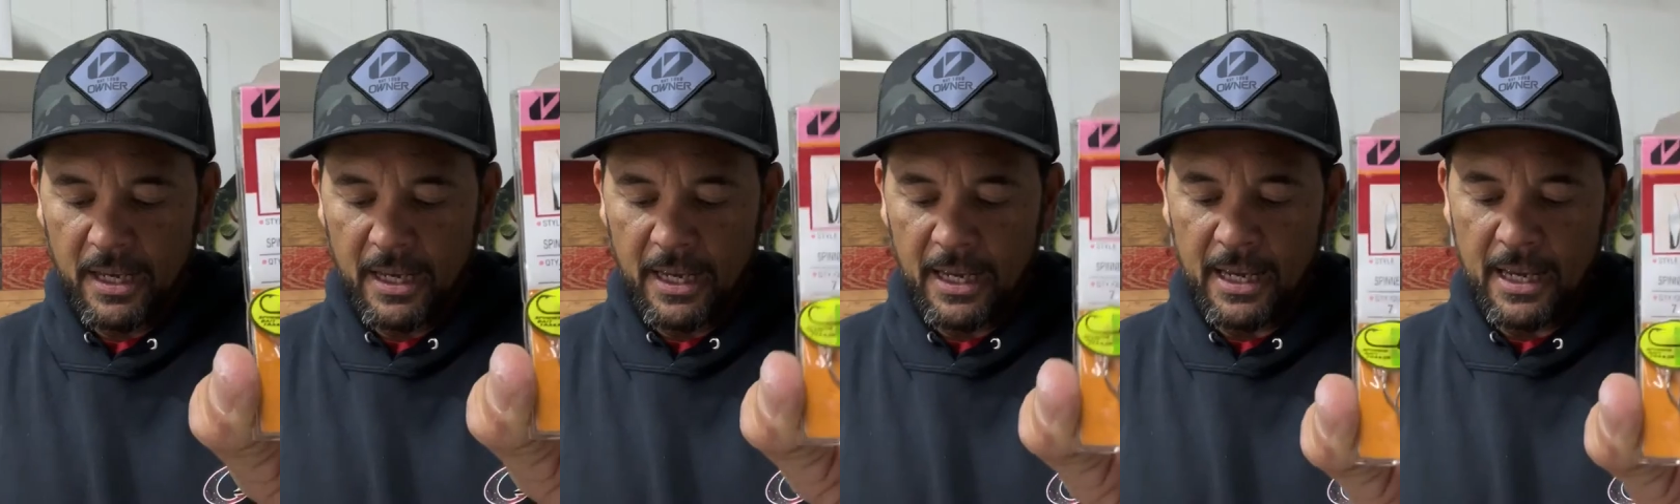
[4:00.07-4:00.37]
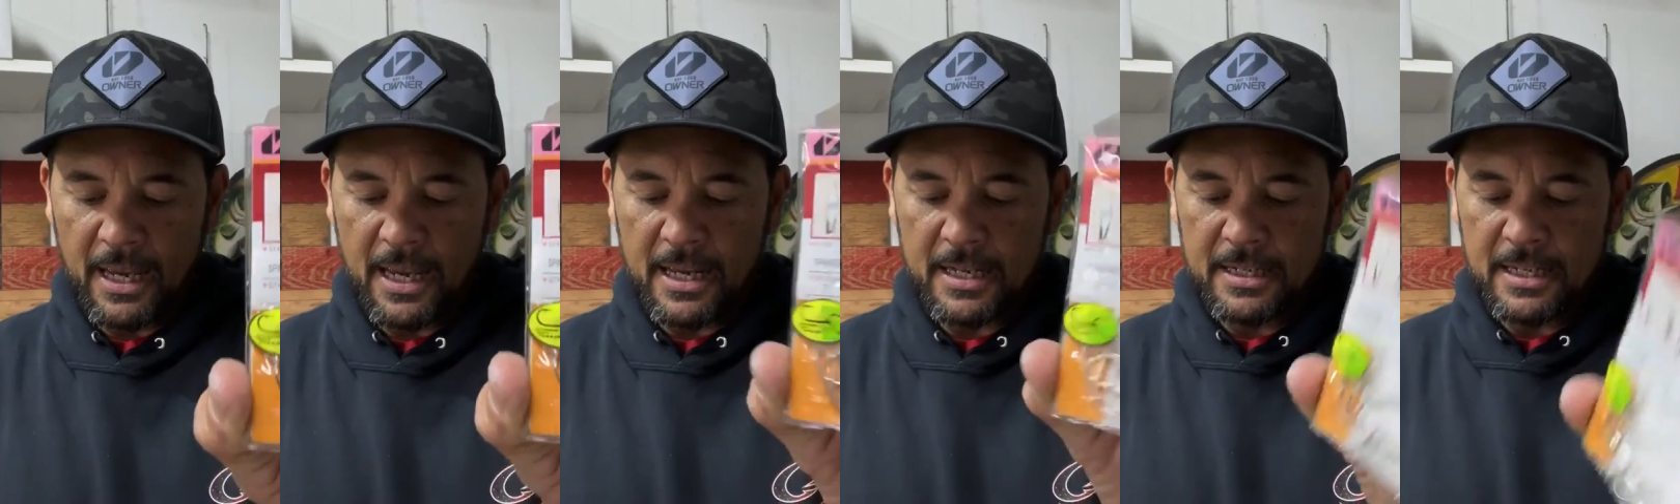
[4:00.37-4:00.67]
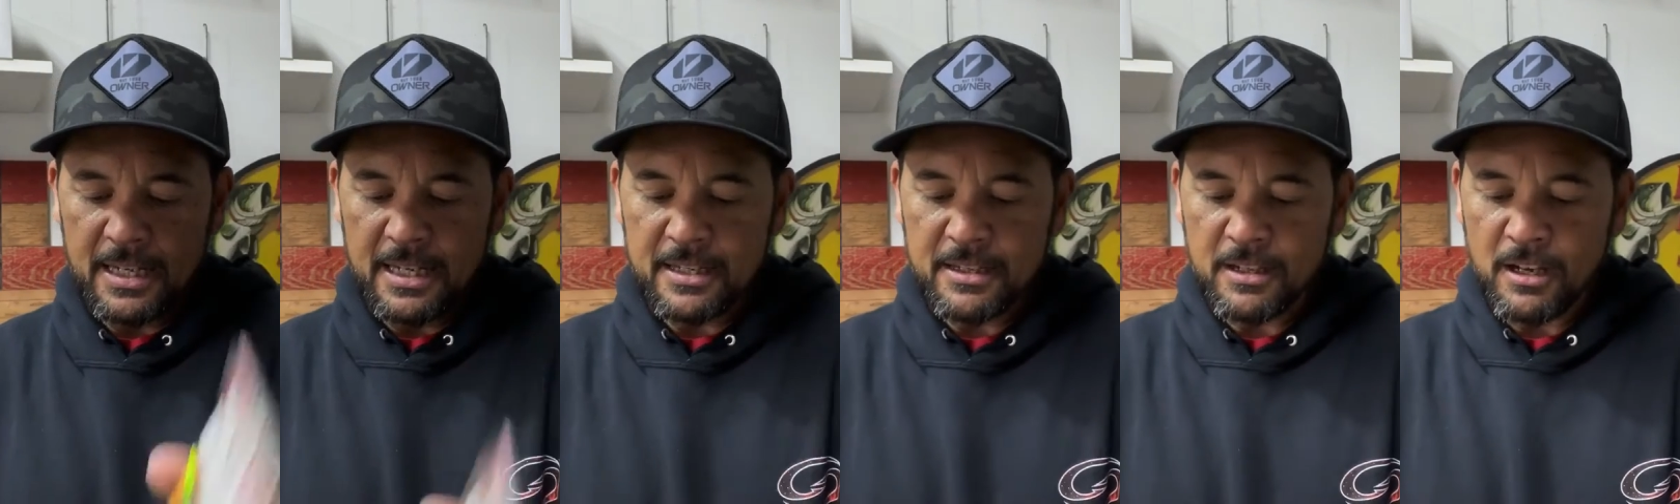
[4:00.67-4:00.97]
And
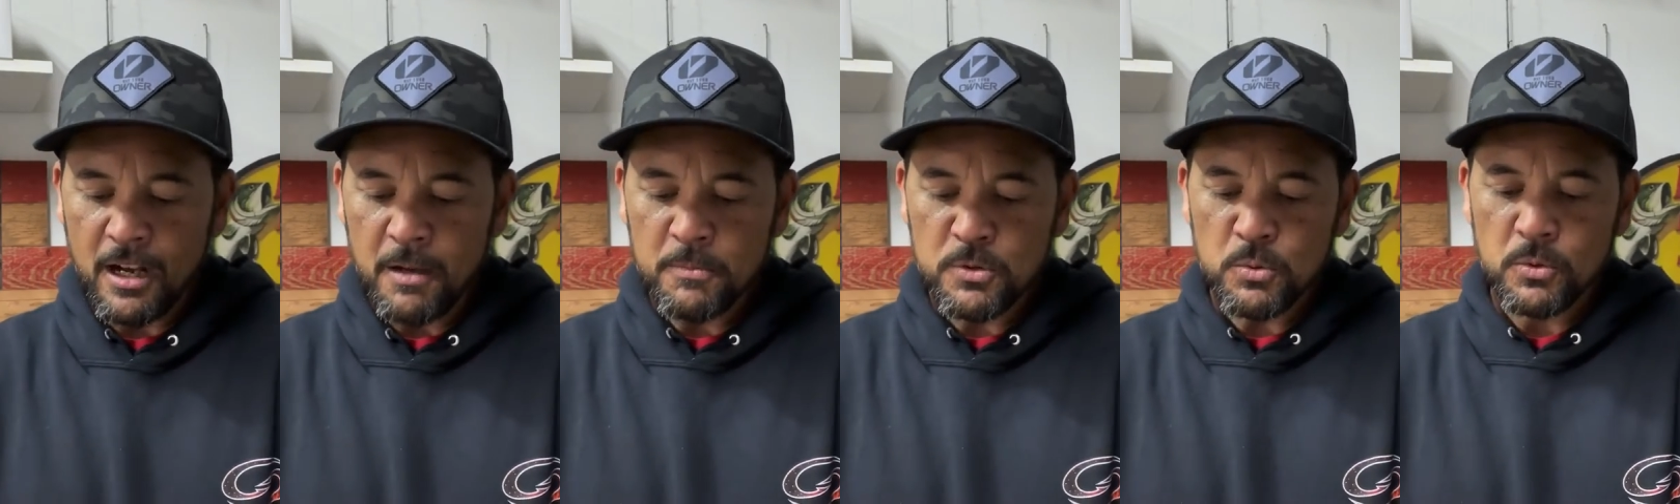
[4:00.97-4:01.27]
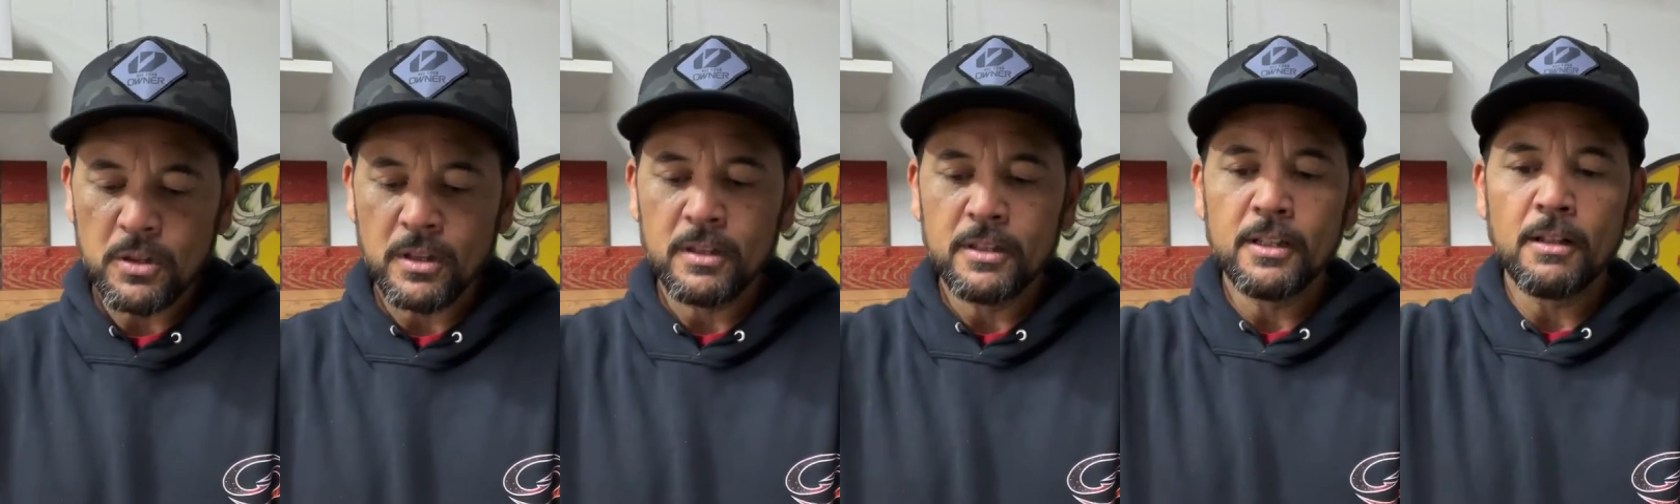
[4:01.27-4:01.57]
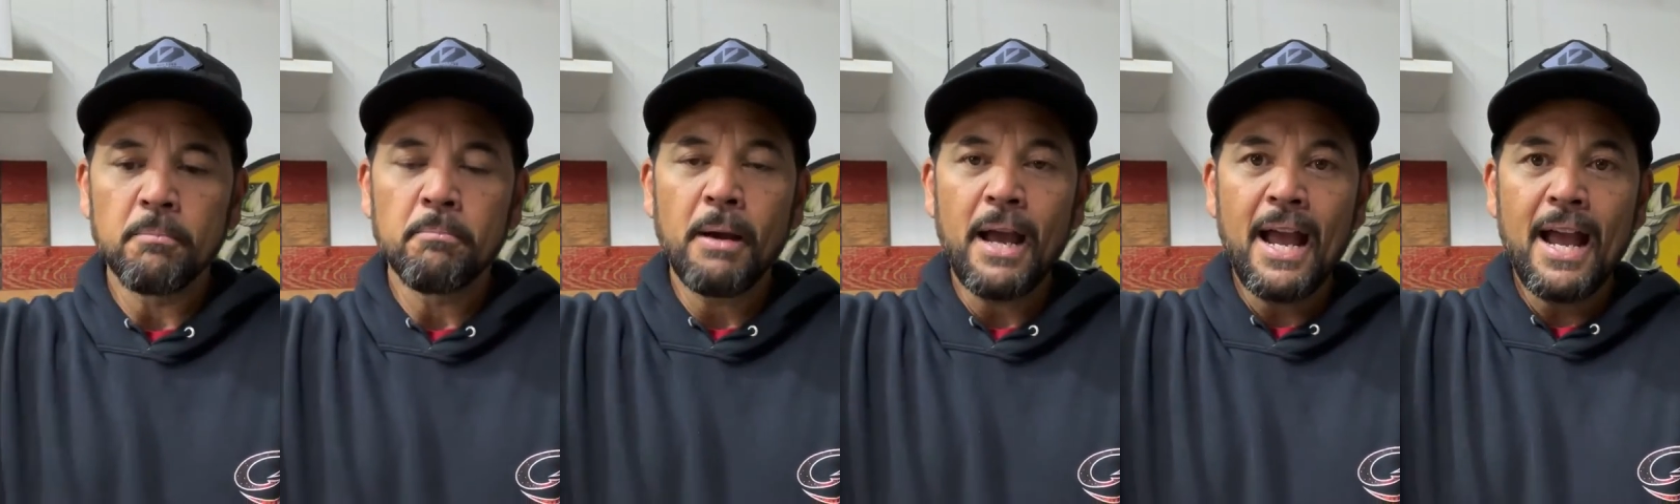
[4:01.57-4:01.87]
it comes with a little
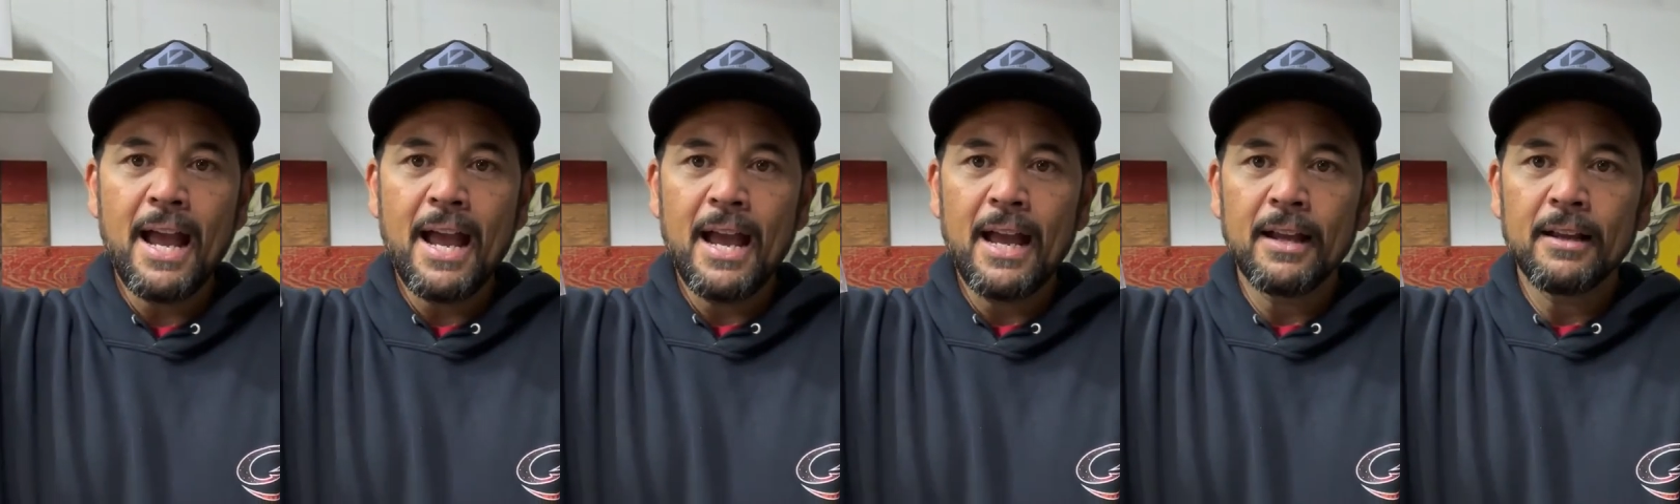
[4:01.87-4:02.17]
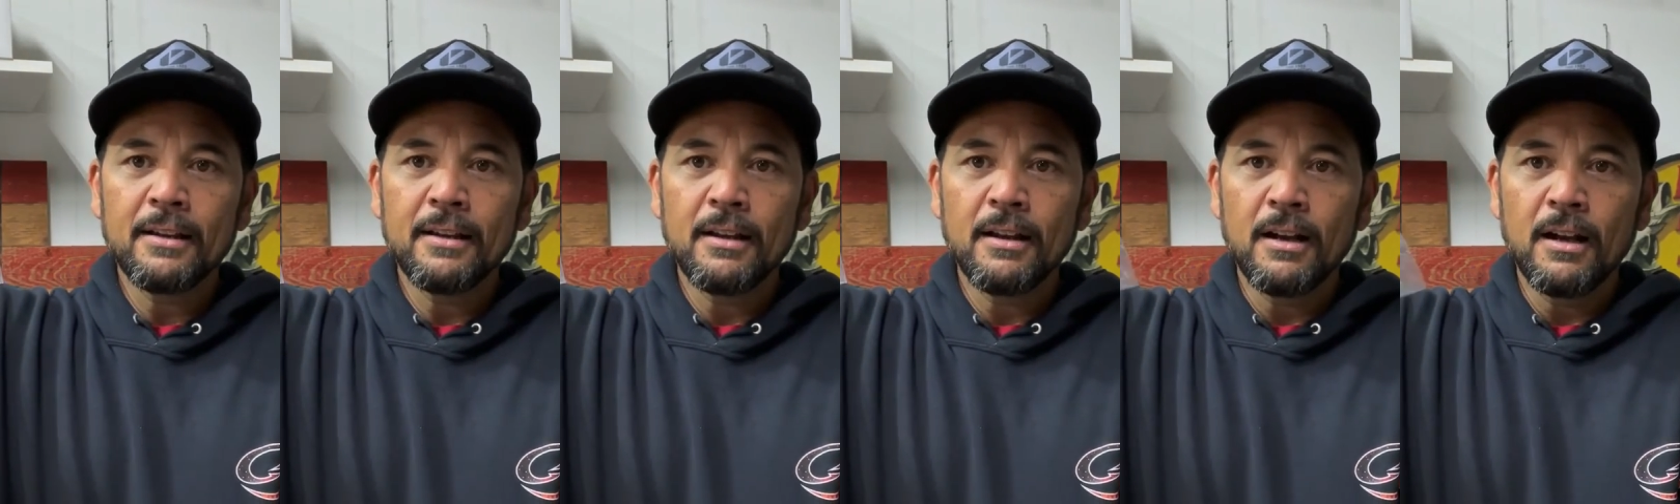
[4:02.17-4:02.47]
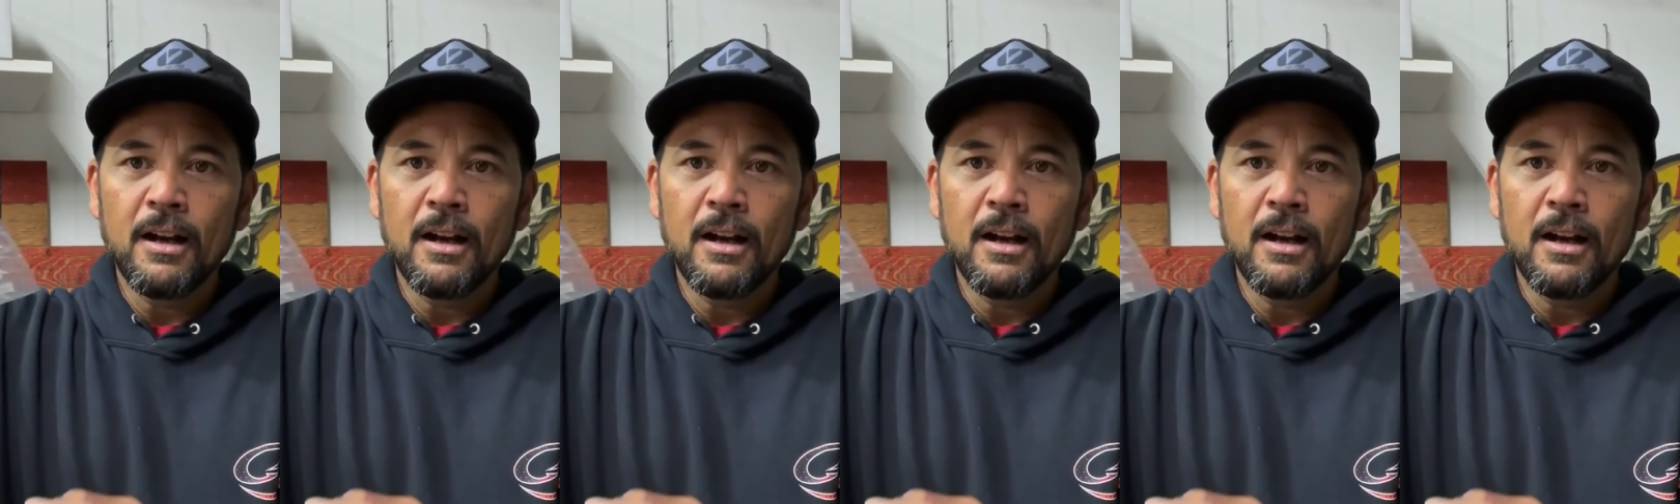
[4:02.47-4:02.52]
bag